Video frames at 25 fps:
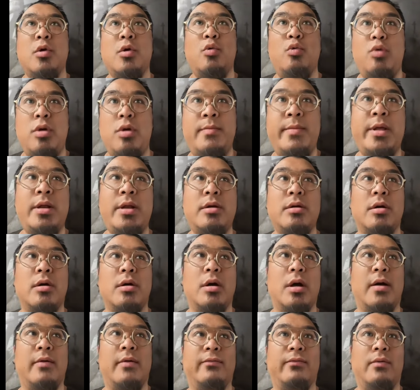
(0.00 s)
Women
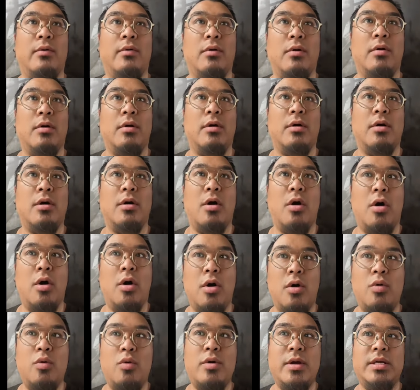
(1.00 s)
have
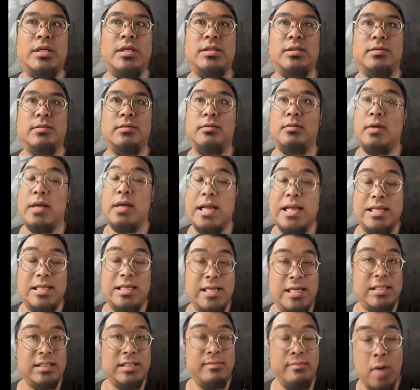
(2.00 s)
always, at
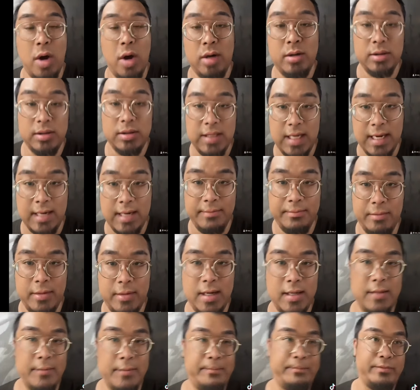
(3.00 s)
least in modern time,
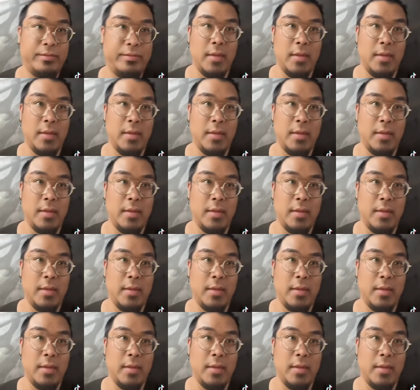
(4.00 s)
right,